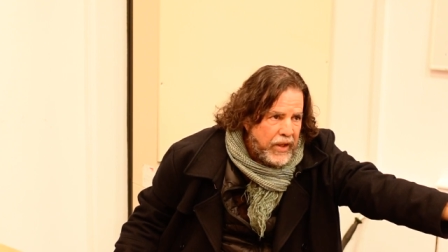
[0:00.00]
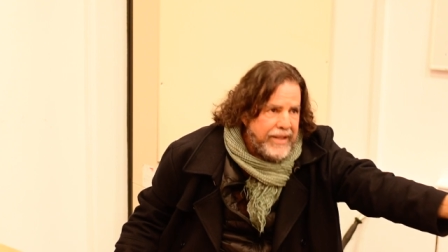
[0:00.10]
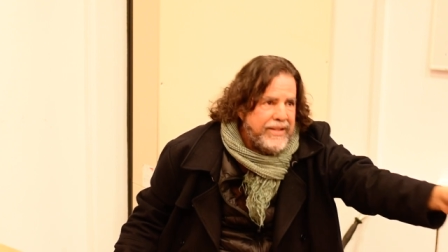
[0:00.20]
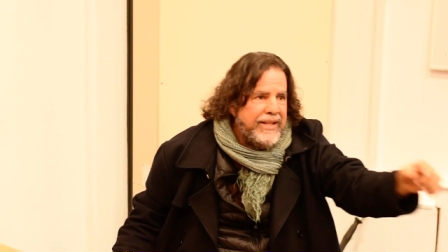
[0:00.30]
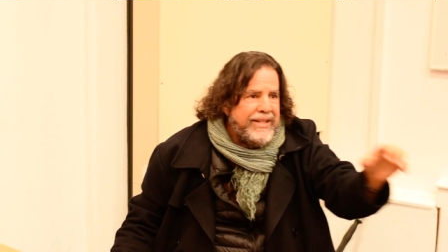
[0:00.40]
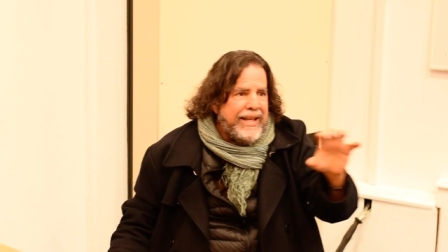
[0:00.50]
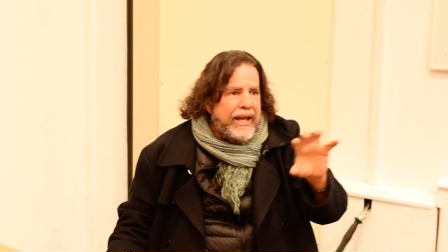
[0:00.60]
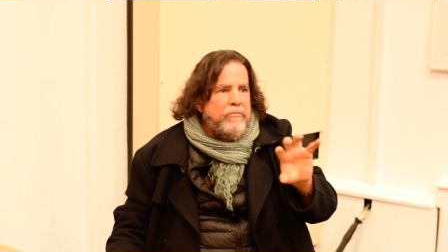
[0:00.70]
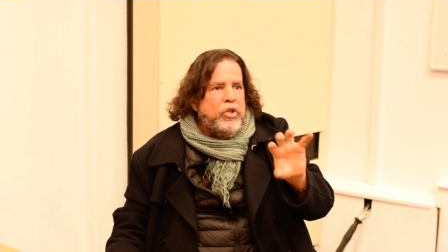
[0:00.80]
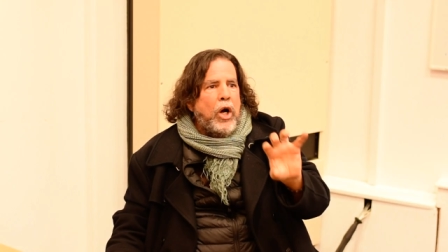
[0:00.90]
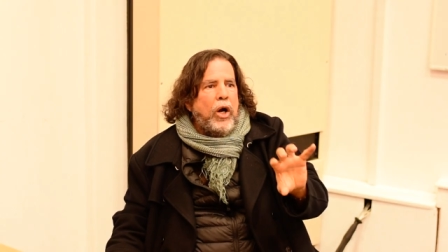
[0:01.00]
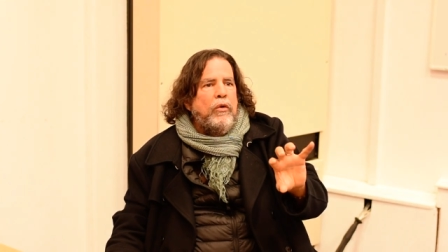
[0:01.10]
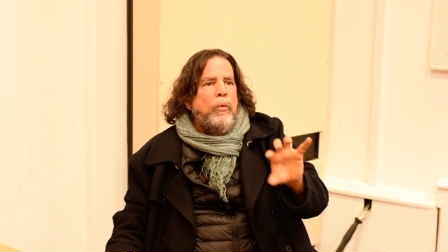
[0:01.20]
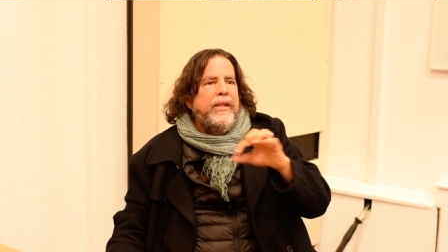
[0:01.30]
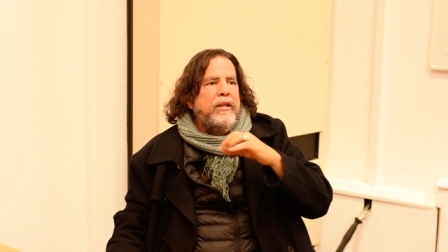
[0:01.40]
It's the same dog
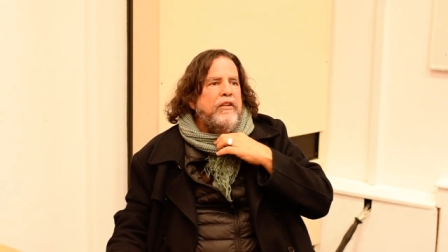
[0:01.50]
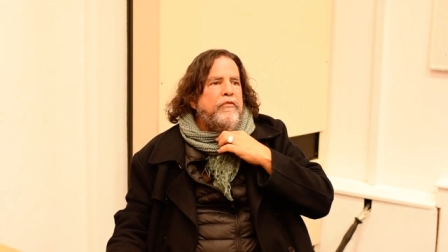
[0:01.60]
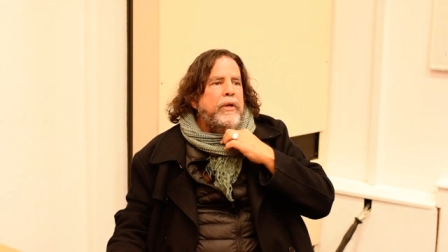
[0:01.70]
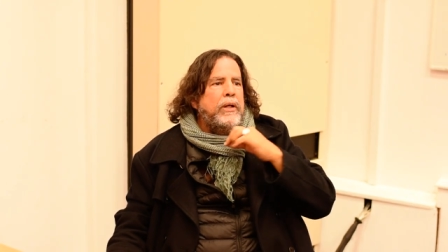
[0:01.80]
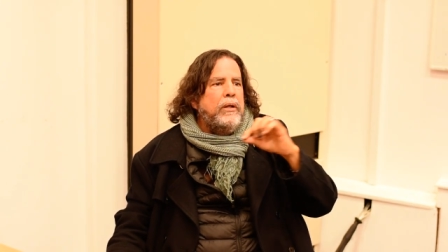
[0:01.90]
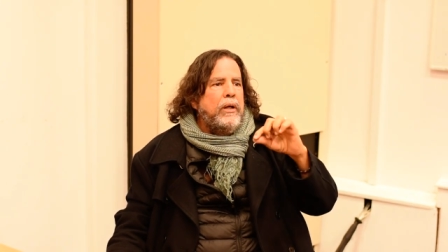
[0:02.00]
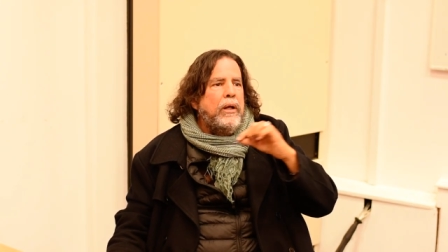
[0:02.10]
with a different,